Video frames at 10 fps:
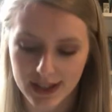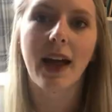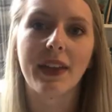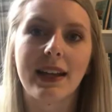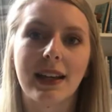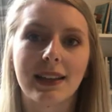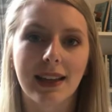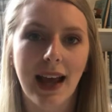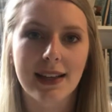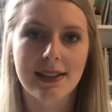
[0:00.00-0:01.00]
And then
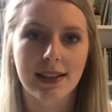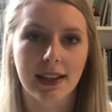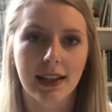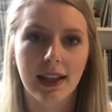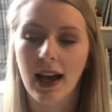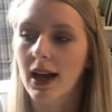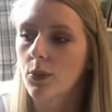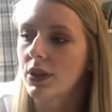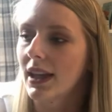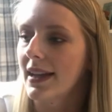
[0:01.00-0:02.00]
lastly, I
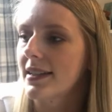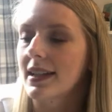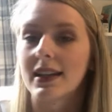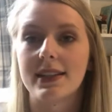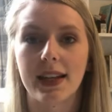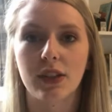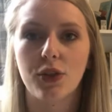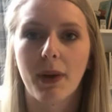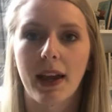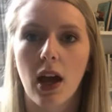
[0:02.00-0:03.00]
would like to continue
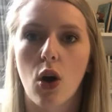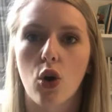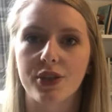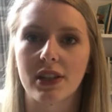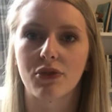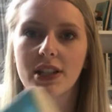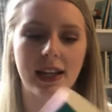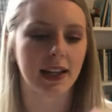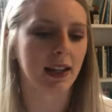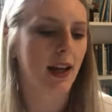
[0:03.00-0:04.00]
my Aussie
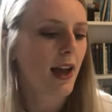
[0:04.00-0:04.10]
reading